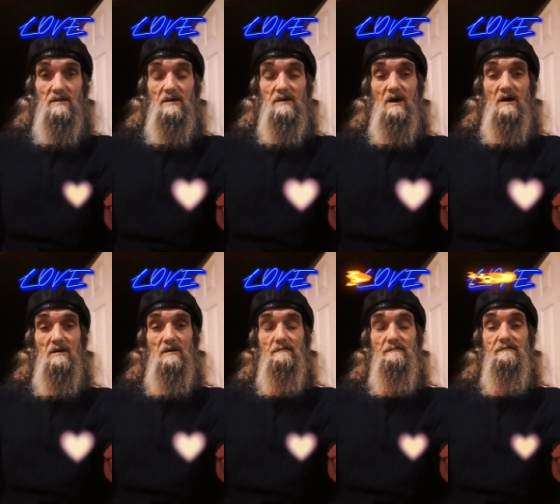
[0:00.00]
They
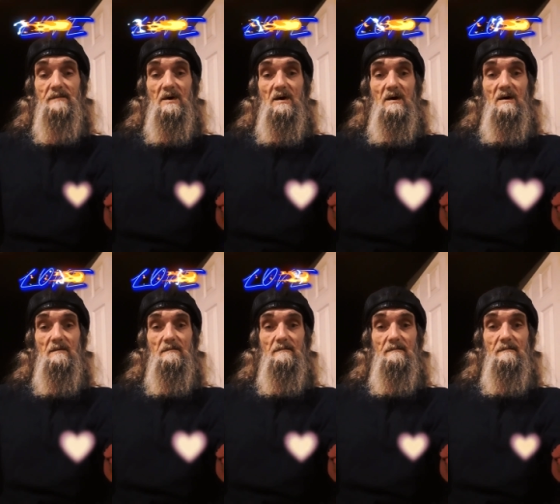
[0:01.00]
call
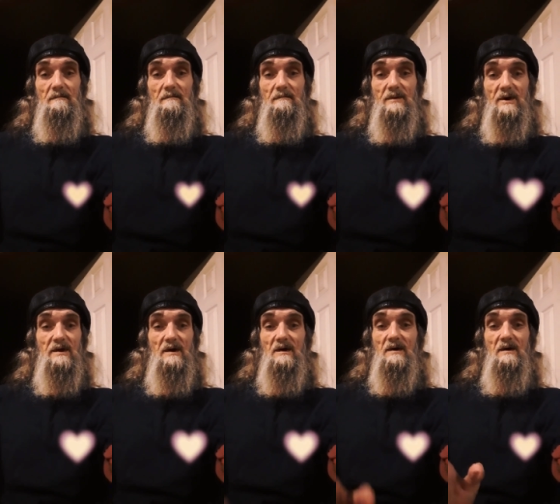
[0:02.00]
them, but
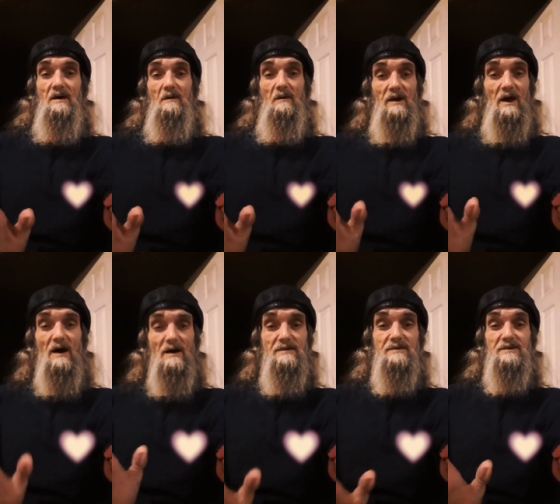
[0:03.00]
what
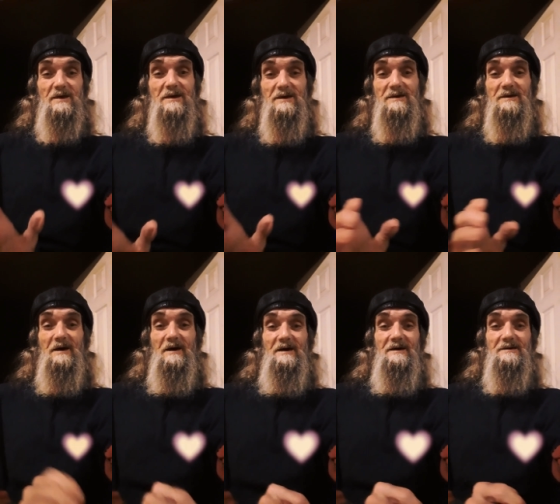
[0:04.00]
I see
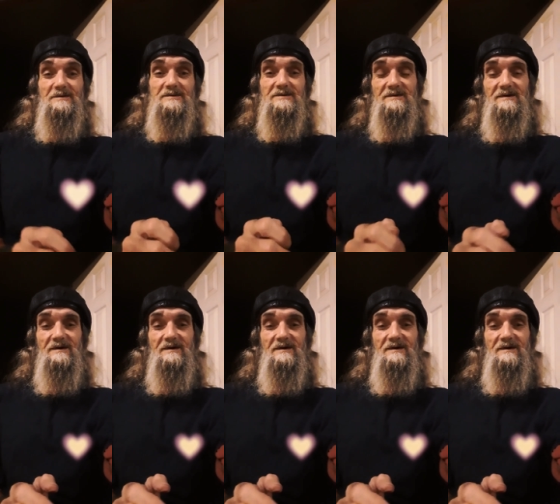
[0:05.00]
is